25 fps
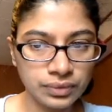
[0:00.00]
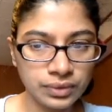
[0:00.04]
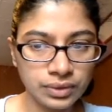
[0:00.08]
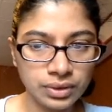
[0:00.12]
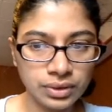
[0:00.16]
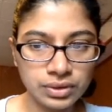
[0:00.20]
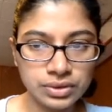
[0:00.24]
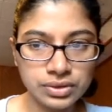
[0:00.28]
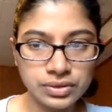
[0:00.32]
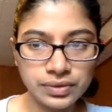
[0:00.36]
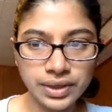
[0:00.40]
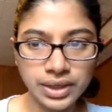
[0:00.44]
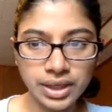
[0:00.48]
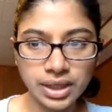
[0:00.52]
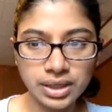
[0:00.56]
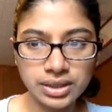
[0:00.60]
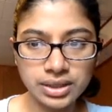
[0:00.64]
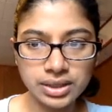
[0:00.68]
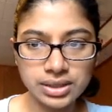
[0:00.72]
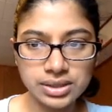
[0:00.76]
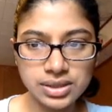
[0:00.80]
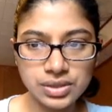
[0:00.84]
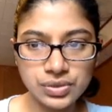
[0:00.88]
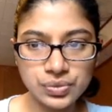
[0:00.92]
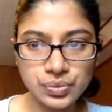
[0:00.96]
so right now
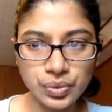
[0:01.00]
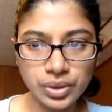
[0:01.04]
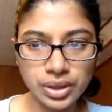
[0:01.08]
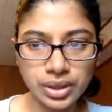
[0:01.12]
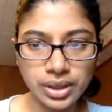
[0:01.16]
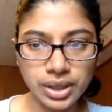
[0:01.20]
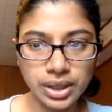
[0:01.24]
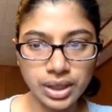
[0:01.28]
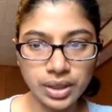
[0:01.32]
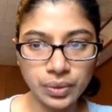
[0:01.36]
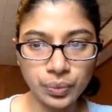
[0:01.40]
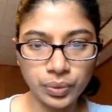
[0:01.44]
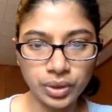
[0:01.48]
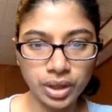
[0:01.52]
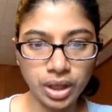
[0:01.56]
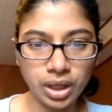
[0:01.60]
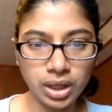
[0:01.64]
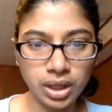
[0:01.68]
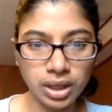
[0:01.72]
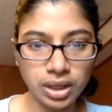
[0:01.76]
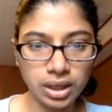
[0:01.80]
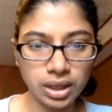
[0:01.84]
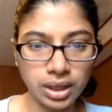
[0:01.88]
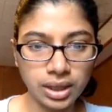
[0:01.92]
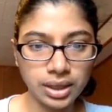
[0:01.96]
this is what it would look
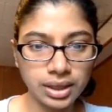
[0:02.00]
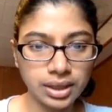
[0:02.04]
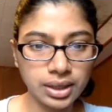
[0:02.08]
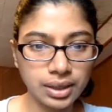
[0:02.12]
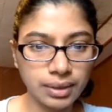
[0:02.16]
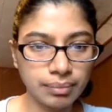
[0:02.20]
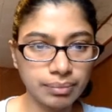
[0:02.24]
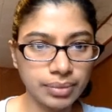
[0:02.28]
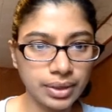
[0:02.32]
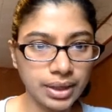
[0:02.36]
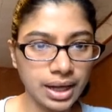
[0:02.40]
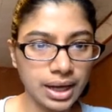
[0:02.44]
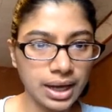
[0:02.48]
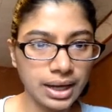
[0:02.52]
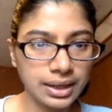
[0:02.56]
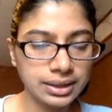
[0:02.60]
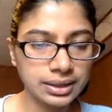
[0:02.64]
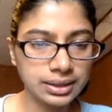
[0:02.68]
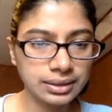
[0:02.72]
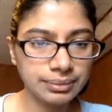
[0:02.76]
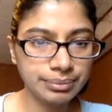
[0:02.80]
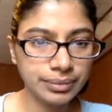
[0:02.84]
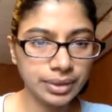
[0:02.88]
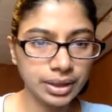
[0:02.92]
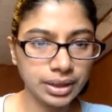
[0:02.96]
like, but I
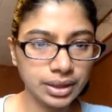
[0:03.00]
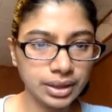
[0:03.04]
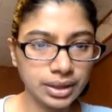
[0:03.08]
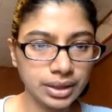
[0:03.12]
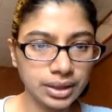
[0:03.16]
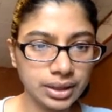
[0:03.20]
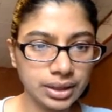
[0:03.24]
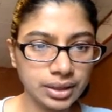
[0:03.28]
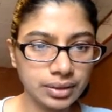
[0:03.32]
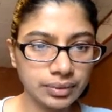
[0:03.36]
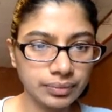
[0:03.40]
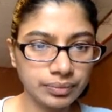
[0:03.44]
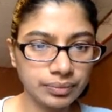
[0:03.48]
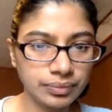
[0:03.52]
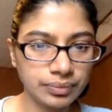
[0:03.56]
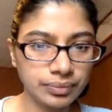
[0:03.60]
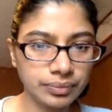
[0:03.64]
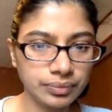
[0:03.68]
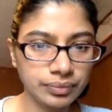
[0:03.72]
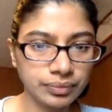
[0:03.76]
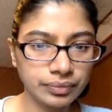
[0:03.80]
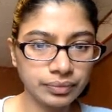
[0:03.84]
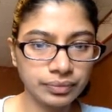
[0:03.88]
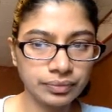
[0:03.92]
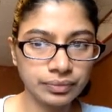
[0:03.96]
can make it,
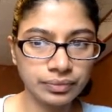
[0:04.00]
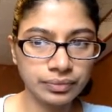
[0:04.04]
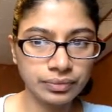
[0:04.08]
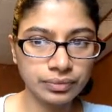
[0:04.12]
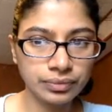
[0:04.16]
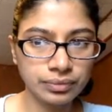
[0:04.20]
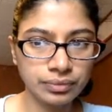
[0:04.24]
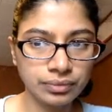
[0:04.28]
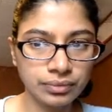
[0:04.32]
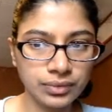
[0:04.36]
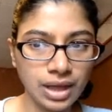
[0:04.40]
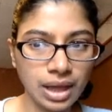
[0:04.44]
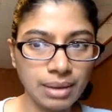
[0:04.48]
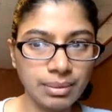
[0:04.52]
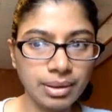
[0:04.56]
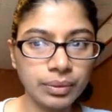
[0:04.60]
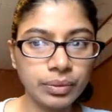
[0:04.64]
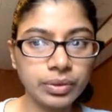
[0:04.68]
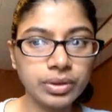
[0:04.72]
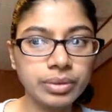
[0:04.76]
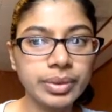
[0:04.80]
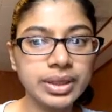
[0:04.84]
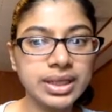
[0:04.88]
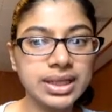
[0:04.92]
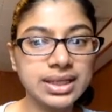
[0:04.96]
I might want
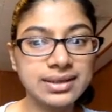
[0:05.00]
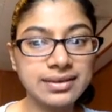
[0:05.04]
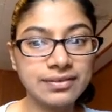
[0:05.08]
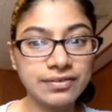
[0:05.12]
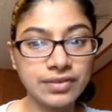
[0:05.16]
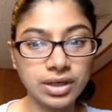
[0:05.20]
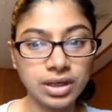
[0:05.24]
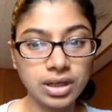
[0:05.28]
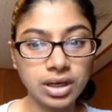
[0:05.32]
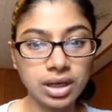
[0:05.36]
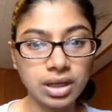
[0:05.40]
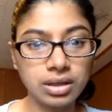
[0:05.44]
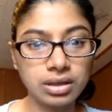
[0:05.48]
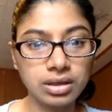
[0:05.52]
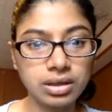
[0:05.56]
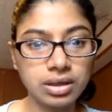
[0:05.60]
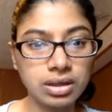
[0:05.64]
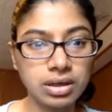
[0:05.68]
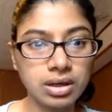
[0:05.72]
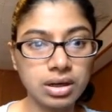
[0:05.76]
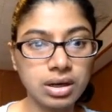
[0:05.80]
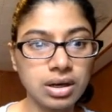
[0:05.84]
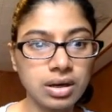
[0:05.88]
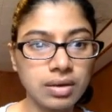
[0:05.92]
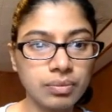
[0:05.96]
to make it a different color
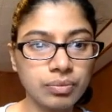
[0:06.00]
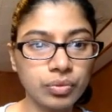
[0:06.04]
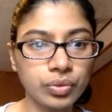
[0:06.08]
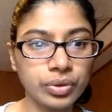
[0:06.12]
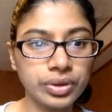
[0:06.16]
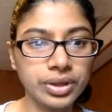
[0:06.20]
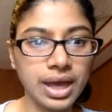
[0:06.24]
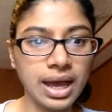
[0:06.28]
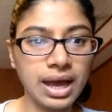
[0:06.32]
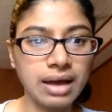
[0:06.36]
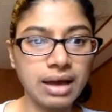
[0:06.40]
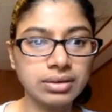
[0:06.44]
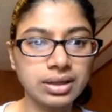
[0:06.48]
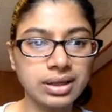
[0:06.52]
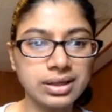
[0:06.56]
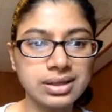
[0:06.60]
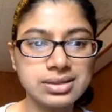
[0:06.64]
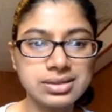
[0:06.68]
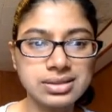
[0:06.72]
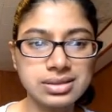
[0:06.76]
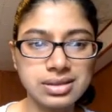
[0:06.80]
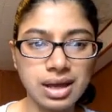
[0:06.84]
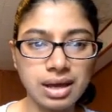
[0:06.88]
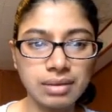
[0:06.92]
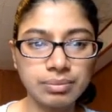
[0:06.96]
where the outline is
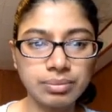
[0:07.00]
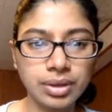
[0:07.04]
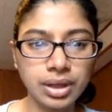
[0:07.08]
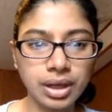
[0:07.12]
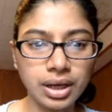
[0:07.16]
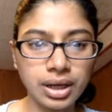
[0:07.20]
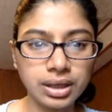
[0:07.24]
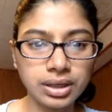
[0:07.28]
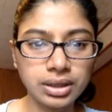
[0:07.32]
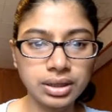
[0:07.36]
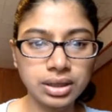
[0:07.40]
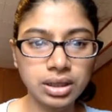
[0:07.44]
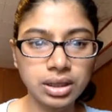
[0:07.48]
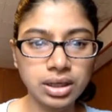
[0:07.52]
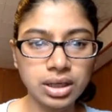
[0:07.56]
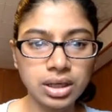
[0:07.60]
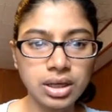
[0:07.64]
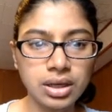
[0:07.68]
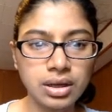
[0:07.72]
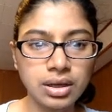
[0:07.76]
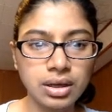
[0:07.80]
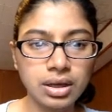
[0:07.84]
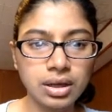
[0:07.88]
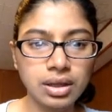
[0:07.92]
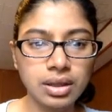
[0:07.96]
not black.
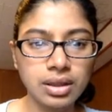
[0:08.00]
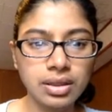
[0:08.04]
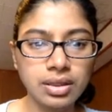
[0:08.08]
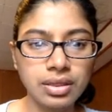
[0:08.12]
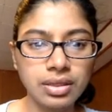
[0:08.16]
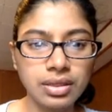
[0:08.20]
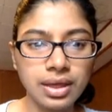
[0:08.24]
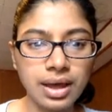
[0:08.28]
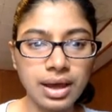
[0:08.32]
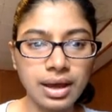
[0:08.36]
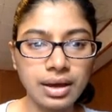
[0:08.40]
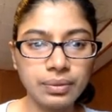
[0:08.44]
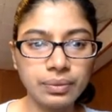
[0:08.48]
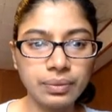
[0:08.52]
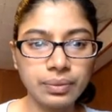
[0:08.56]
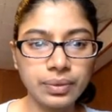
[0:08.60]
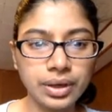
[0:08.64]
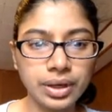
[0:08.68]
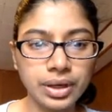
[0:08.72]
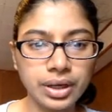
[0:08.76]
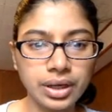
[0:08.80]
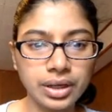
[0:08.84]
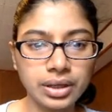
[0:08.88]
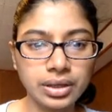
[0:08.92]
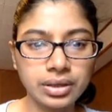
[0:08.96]
That
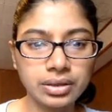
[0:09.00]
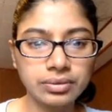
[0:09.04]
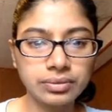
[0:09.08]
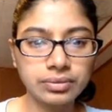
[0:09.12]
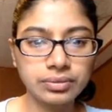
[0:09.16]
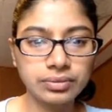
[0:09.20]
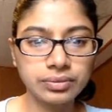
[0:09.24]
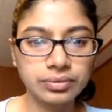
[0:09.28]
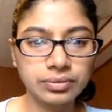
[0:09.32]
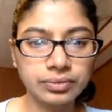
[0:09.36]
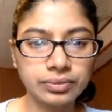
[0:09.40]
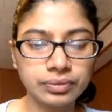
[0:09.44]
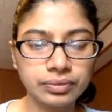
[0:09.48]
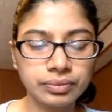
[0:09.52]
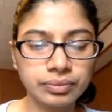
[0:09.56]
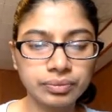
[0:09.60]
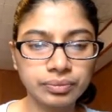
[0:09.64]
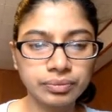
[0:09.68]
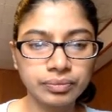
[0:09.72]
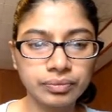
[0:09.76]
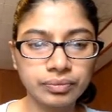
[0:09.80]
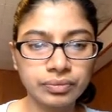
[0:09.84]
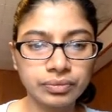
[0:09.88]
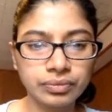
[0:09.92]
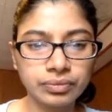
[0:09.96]
way
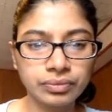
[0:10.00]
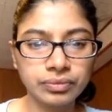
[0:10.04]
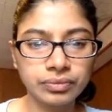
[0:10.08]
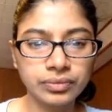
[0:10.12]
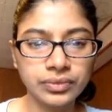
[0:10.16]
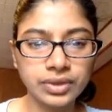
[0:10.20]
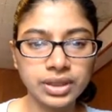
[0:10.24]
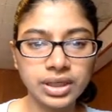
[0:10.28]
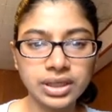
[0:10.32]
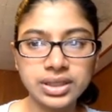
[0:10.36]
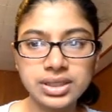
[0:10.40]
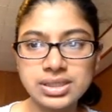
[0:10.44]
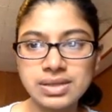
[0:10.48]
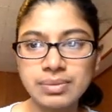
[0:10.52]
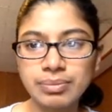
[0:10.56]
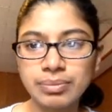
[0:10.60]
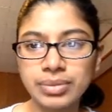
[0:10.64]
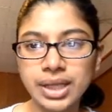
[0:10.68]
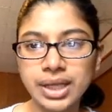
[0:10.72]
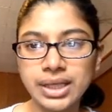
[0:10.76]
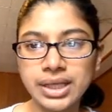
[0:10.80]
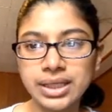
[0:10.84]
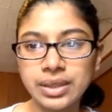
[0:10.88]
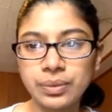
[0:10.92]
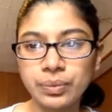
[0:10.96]
it doesn't
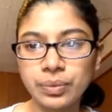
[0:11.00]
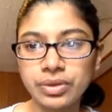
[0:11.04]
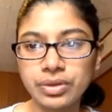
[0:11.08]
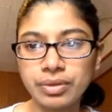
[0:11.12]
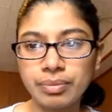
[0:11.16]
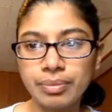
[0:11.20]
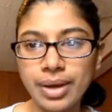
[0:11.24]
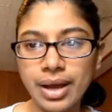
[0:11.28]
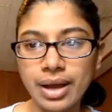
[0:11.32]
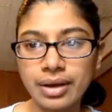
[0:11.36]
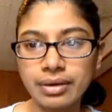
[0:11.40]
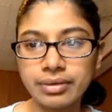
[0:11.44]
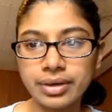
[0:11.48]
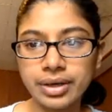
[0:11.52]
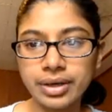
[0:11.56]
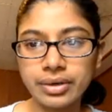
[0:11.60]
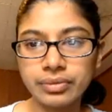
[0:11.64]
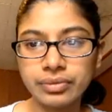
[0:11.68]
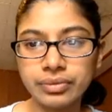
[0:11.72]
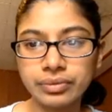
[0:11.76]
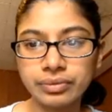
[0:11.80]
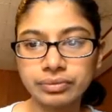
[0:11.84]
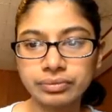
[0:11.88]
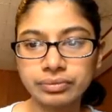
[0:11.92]
blend in with the background.